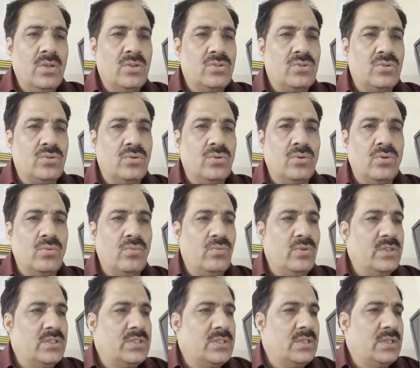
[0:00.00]
So
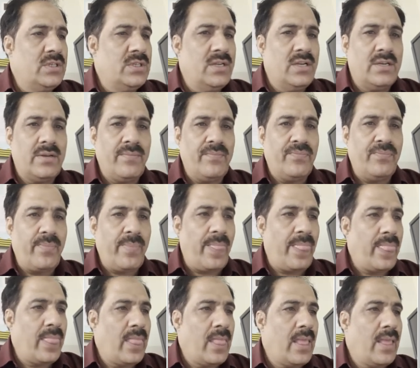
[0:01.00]
we see that in
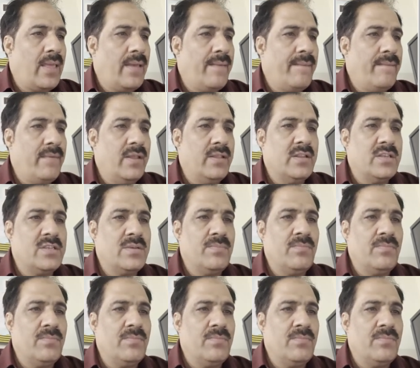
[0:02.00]
the